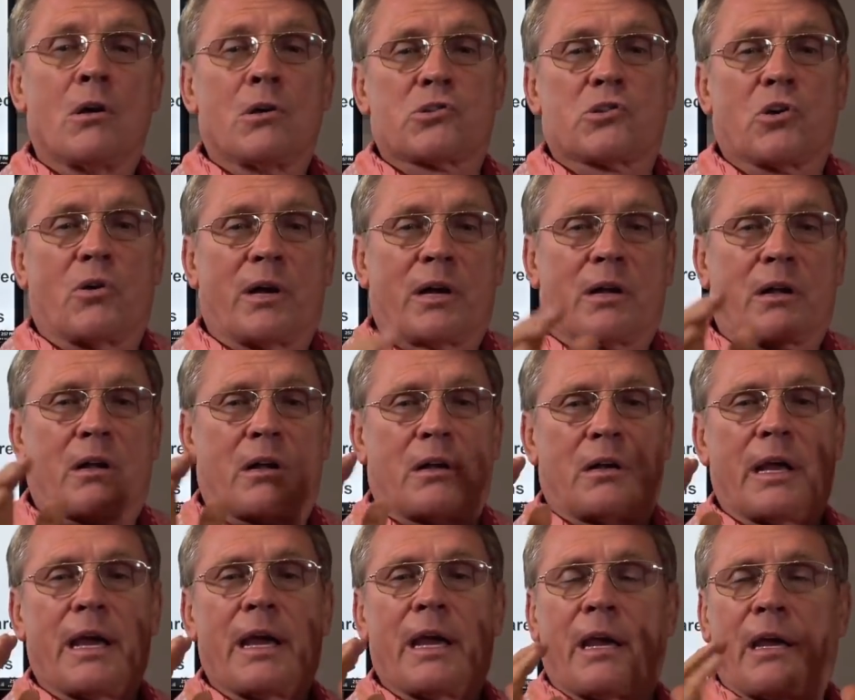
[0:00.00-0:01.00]
so a
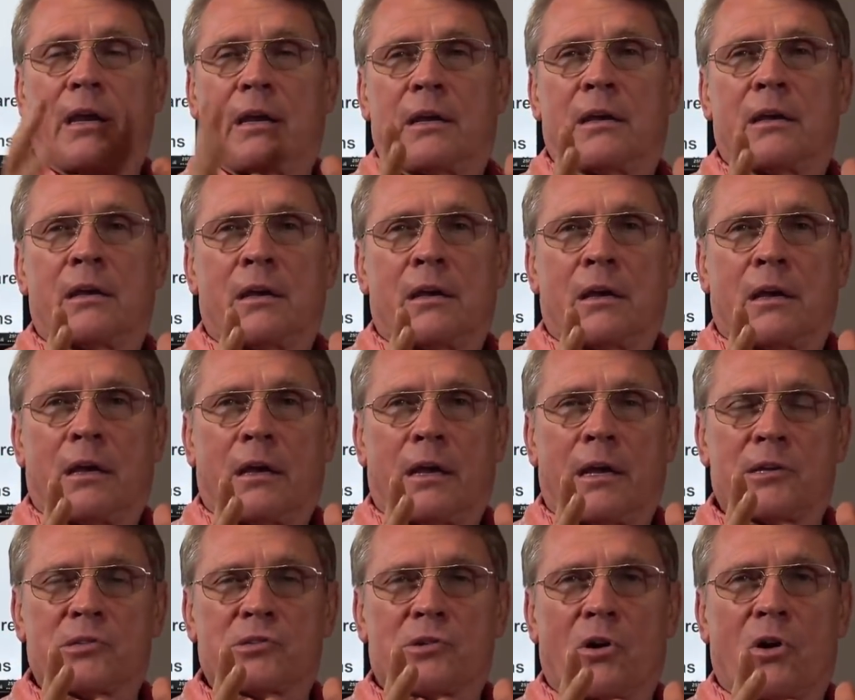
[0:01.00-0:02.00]
clade
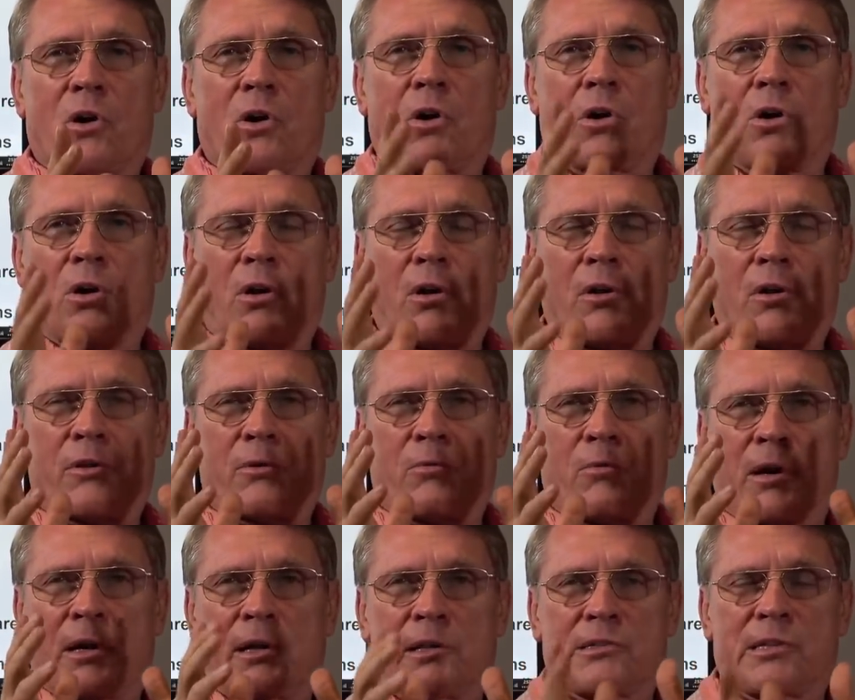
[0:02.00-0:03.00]
is all the
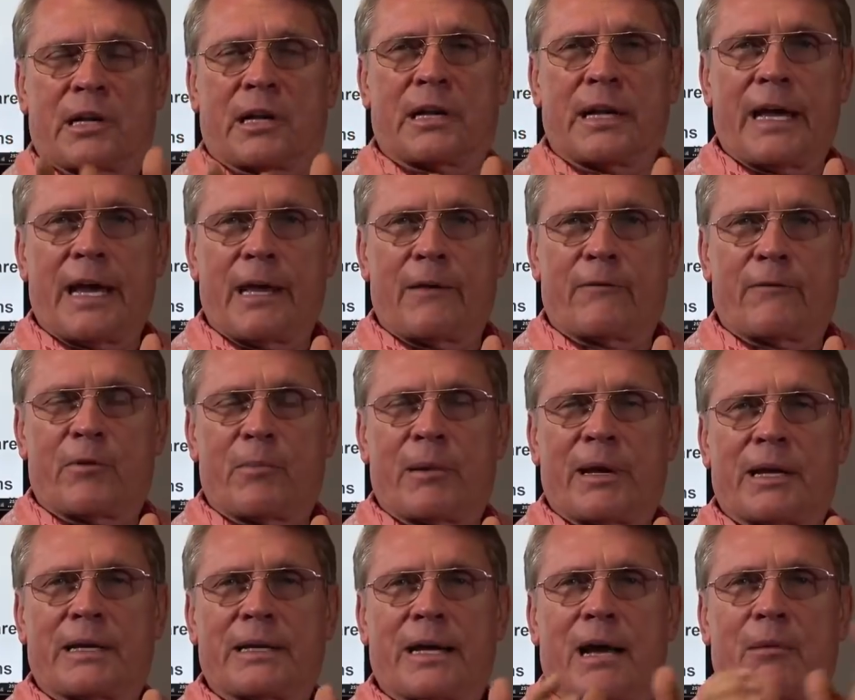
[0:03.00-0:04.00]
ones that came from
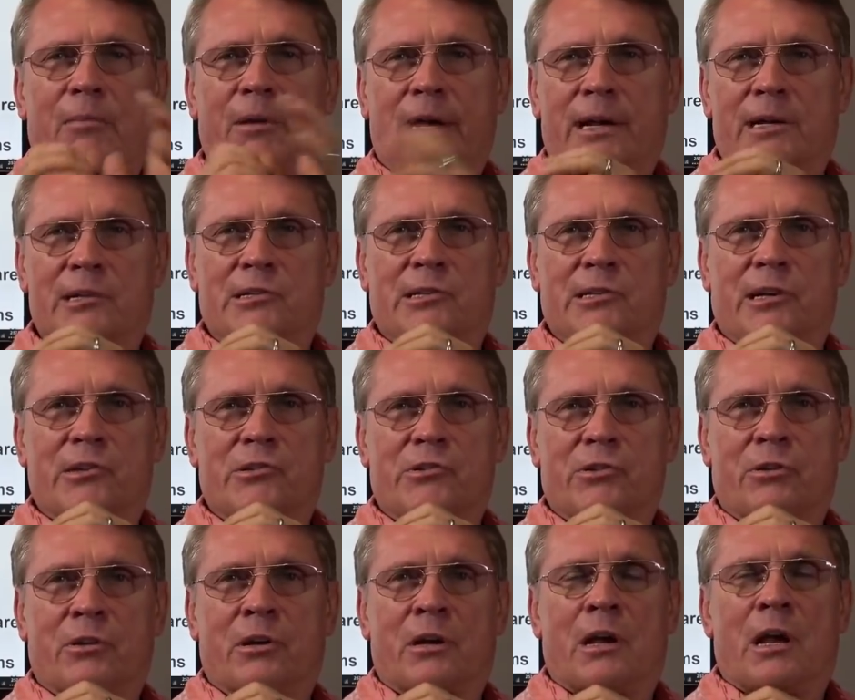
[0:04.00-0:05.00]
a common
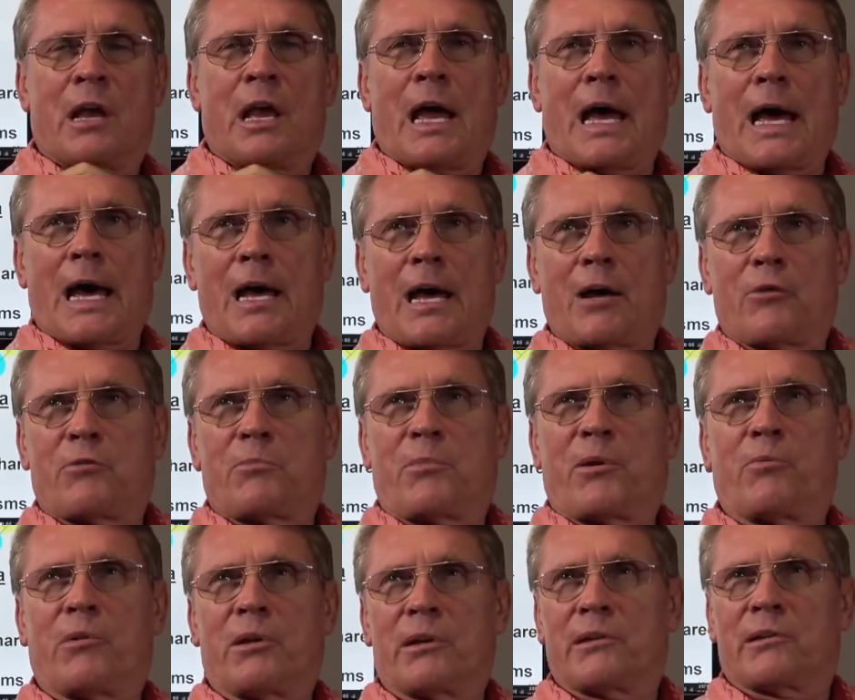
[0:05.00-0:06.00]
ancestor. I would
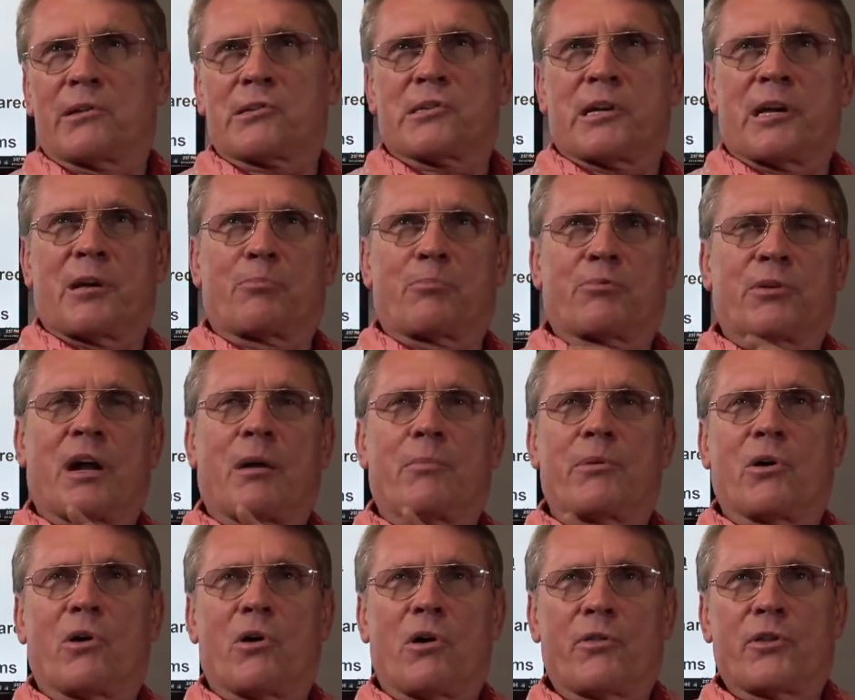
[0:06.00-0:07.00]
be willing to say
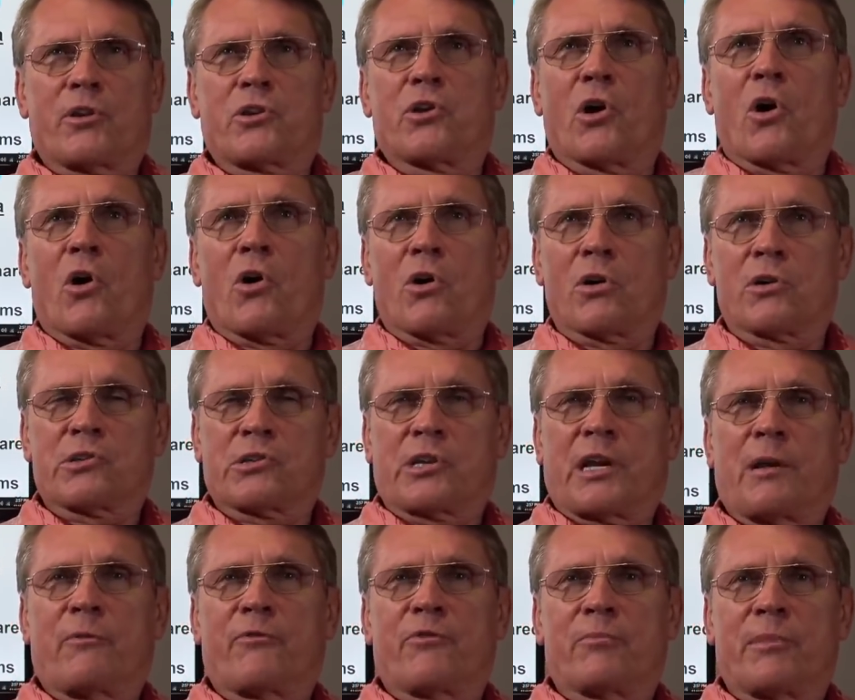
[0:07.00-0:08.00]
probably all the dogs
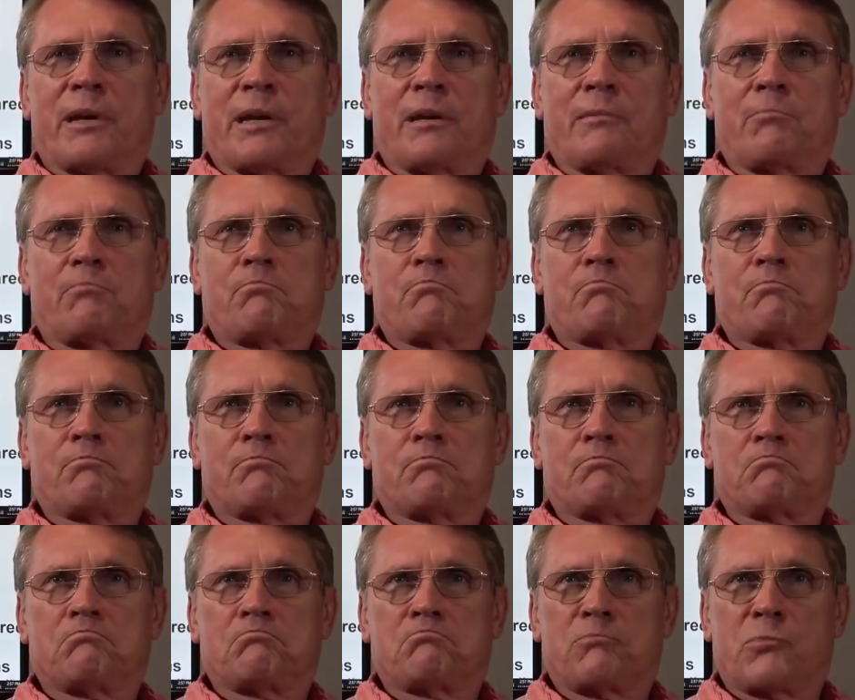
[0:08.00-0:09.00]
came from a
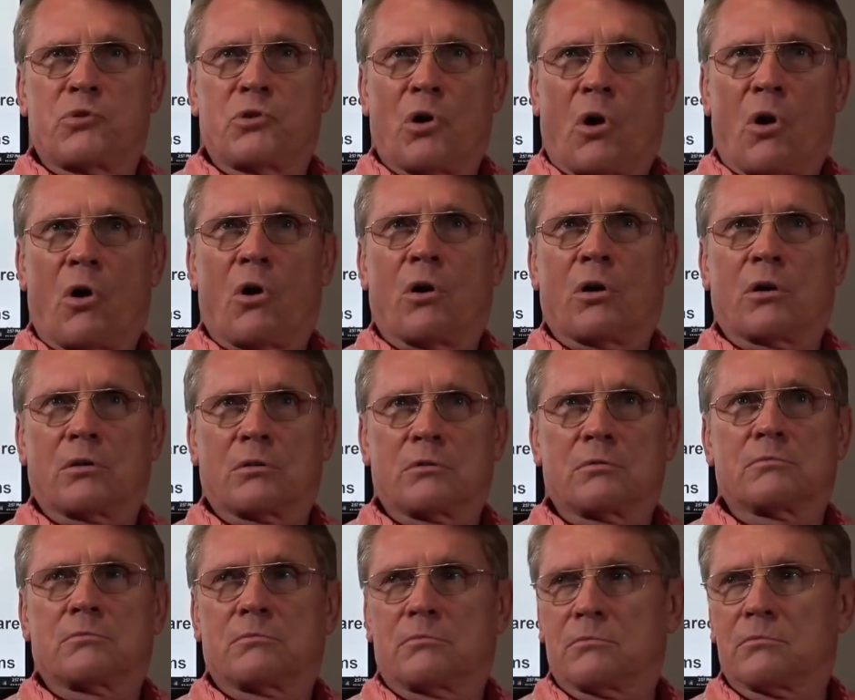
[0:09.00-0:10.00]
dog.
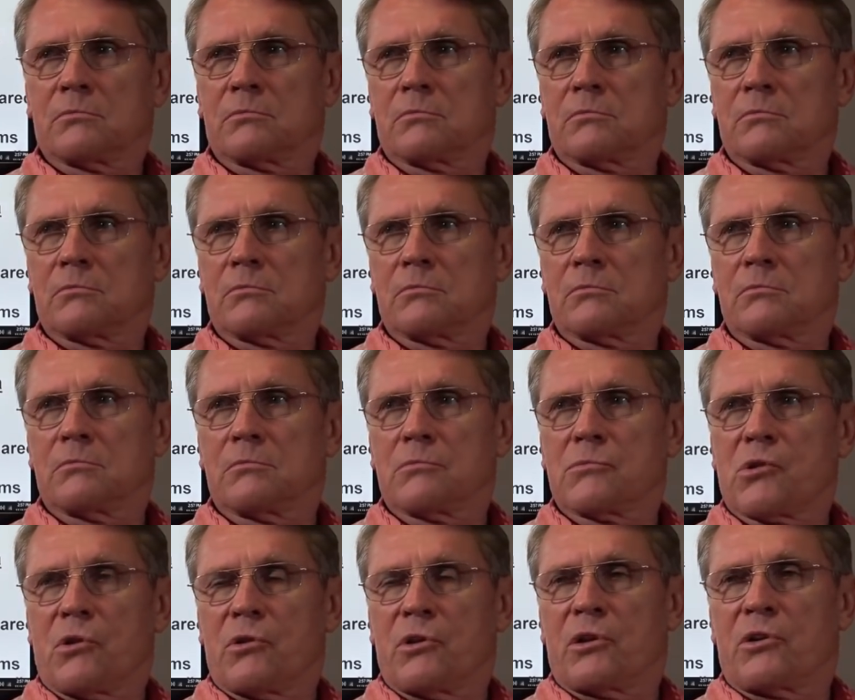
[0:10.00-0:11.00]

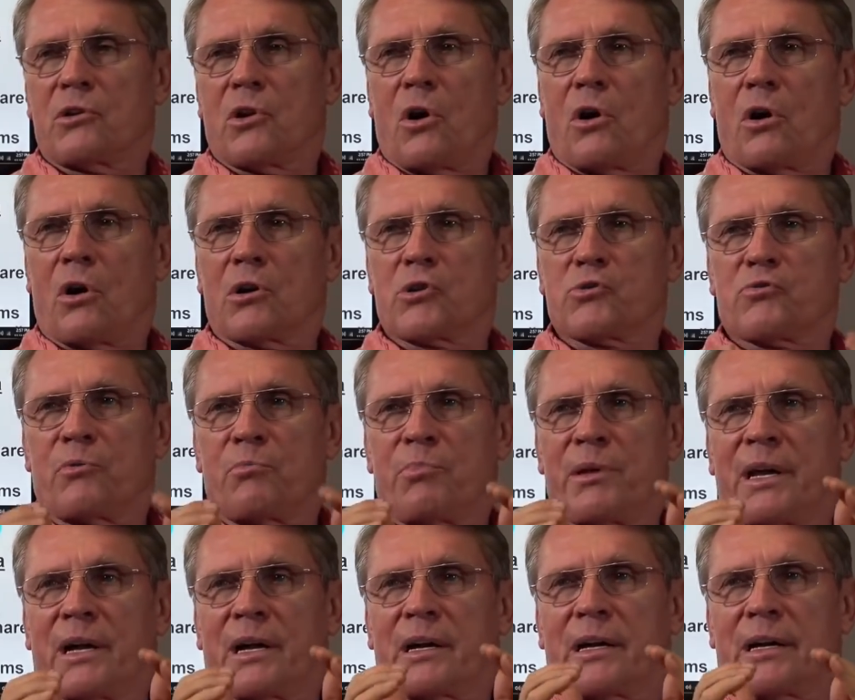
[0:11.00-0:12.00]
So the dogs would
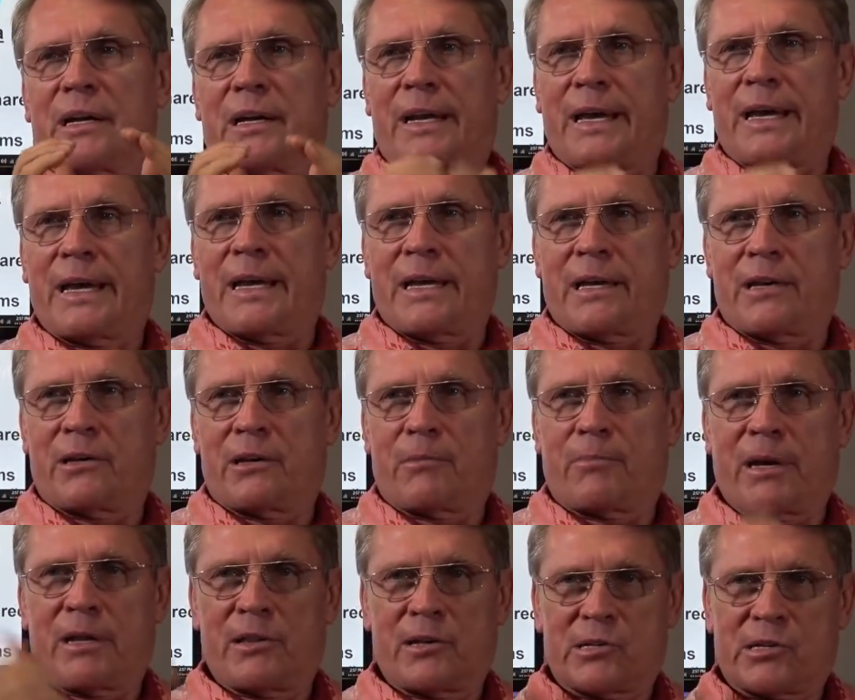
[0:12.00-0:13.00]
be a clade
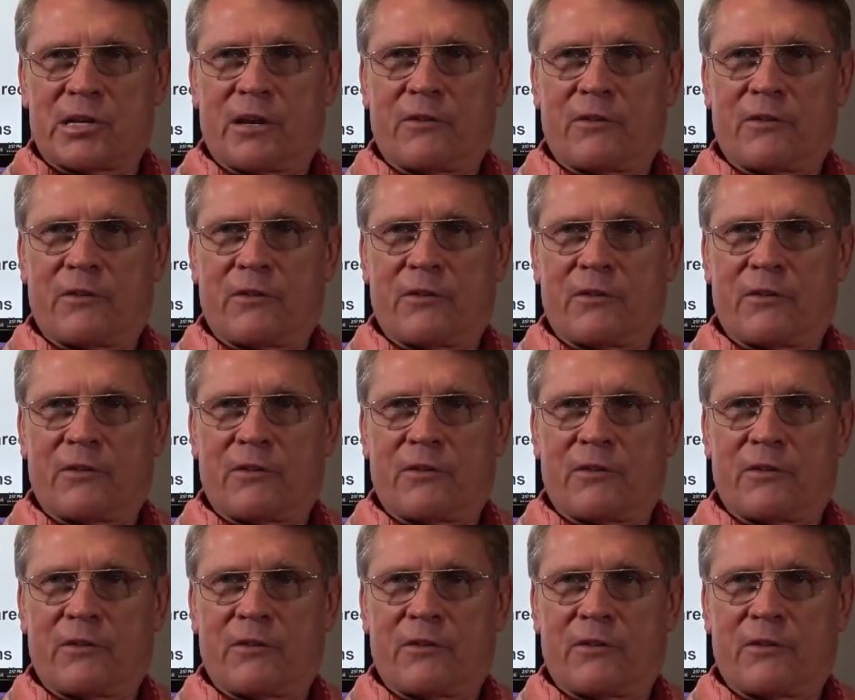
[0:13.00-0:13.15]
by this